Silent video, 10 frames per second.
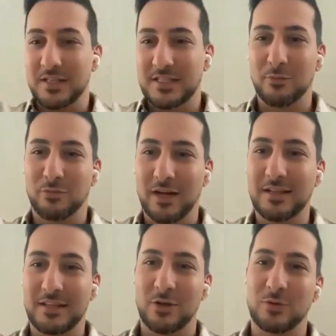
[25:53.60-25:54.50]
are
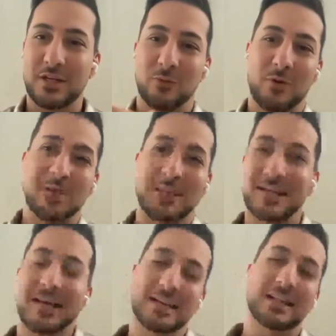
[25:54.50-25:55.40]
separate. You know, we sit on women's
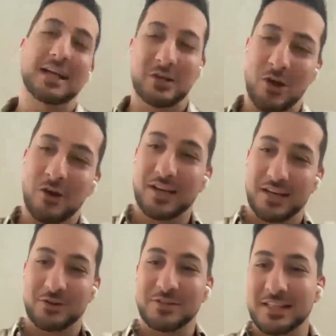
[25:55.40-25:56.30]
side. They're like, no, you
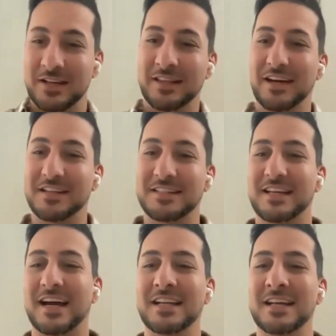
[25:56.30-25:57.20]
got to go sit on the other
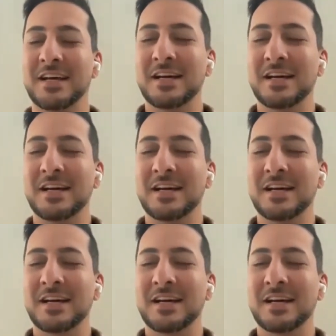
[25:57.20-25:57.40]
side.